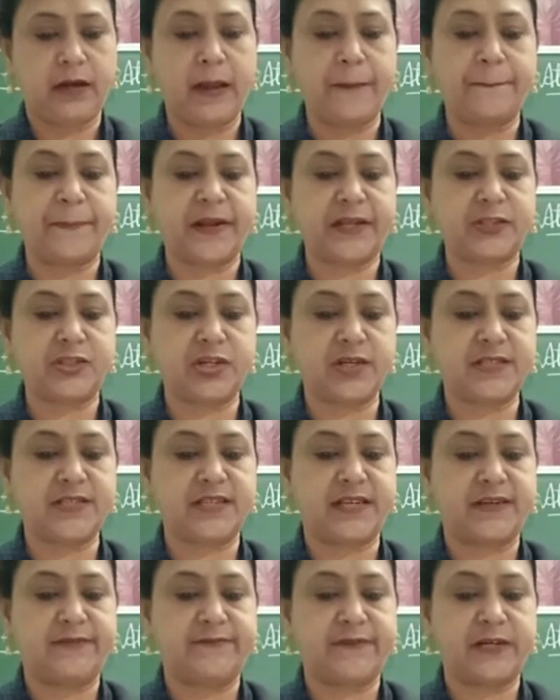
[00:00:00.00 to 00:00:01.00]
Temperature
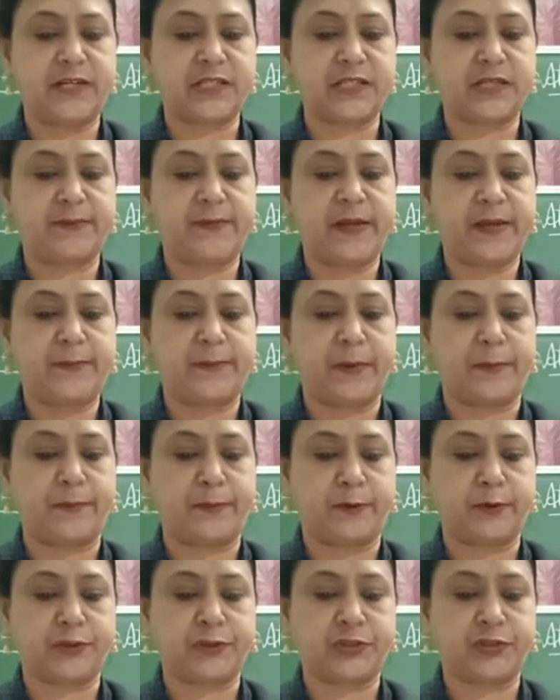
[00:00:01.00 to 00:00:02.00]
is inversely
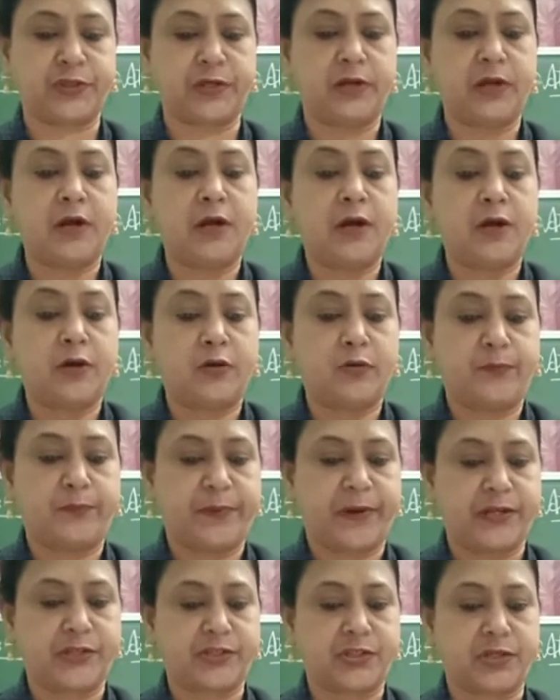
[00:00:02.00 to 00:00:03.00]
proportional to
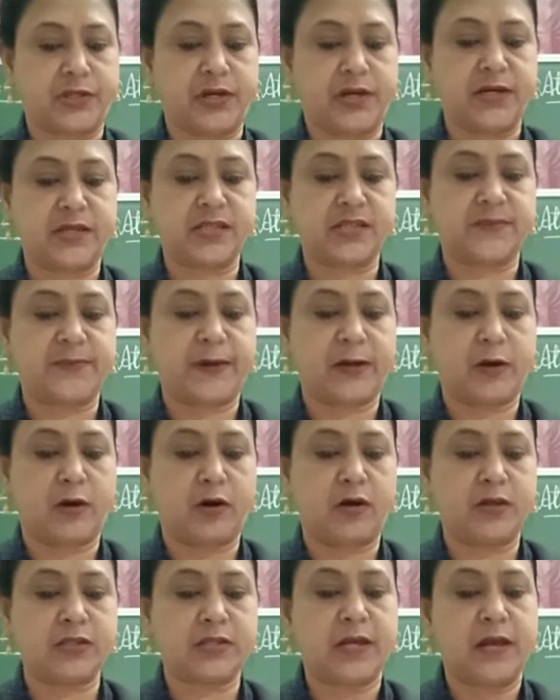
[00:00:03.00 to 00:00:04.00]
pressure. It is
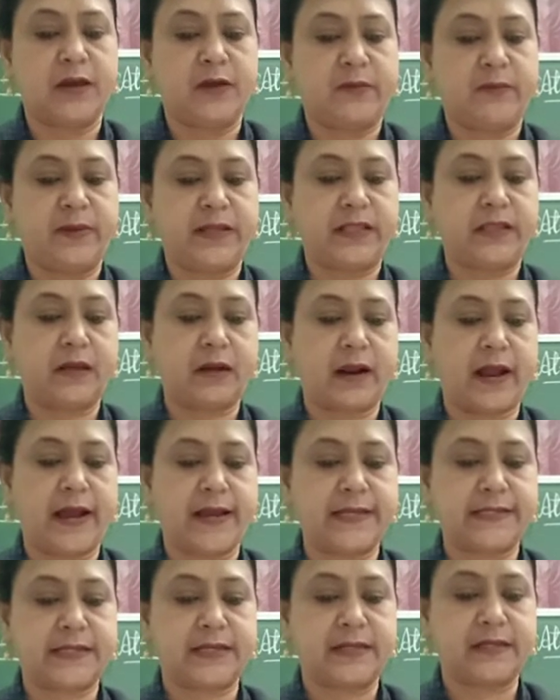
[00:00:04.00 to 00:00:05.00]
because with the
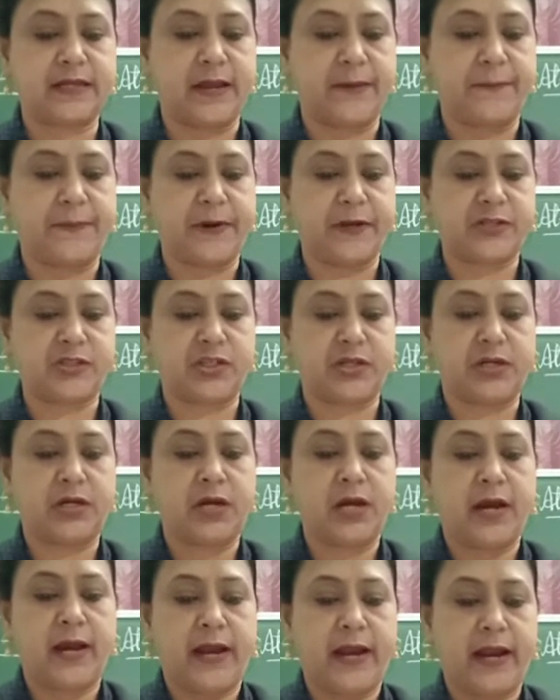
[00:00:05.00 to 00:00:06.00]
rise in temperature,
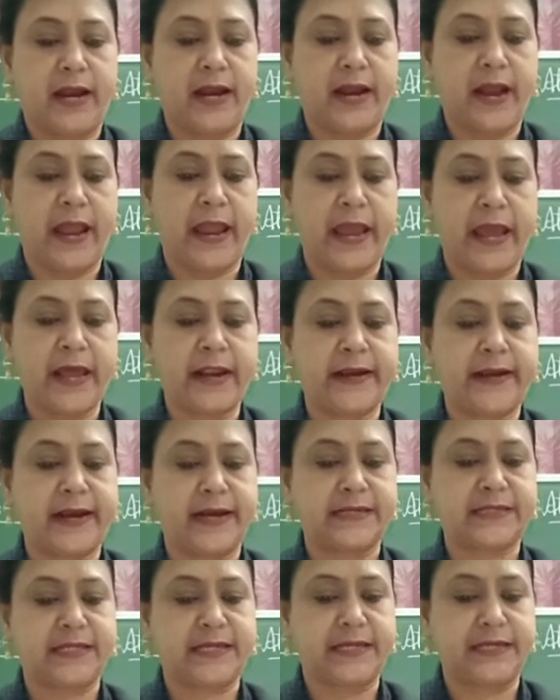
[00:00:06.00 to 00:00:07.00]
air
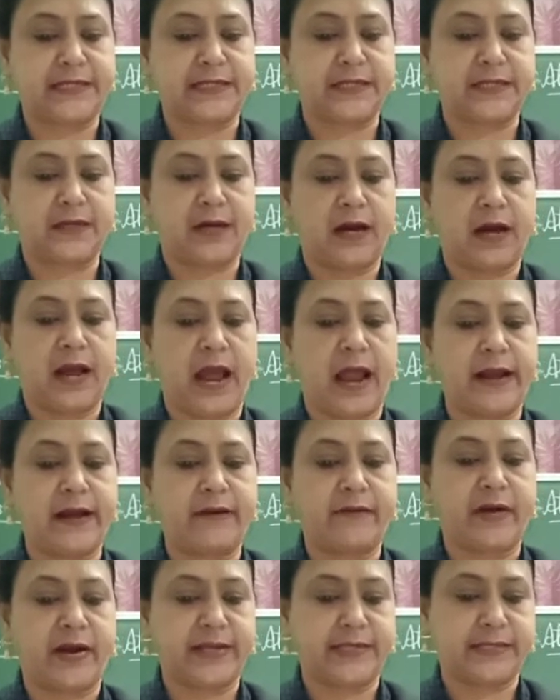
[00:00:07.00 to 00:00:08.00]
gets heated
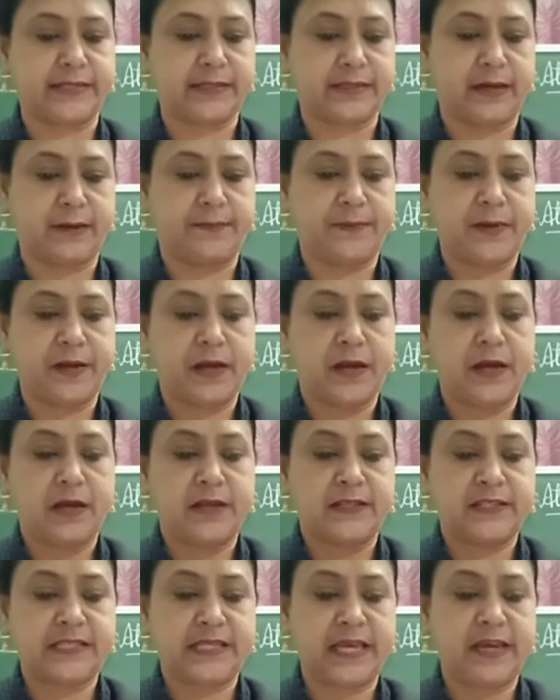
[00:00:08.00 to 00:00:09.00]
and rises up.
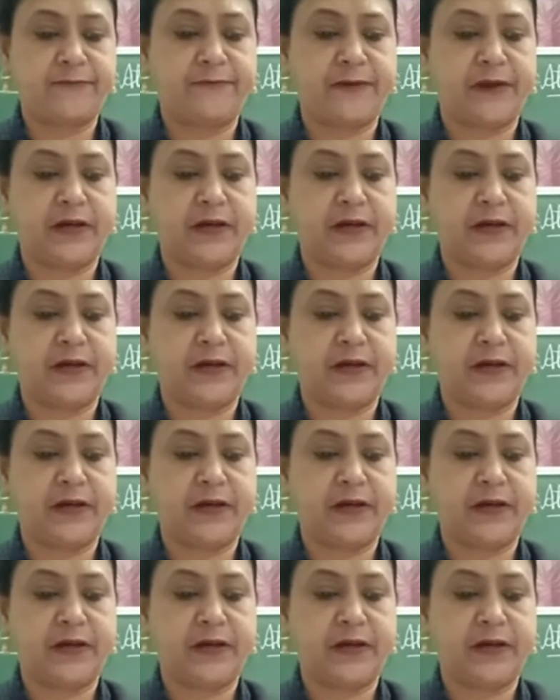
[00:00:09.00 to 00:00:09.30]
See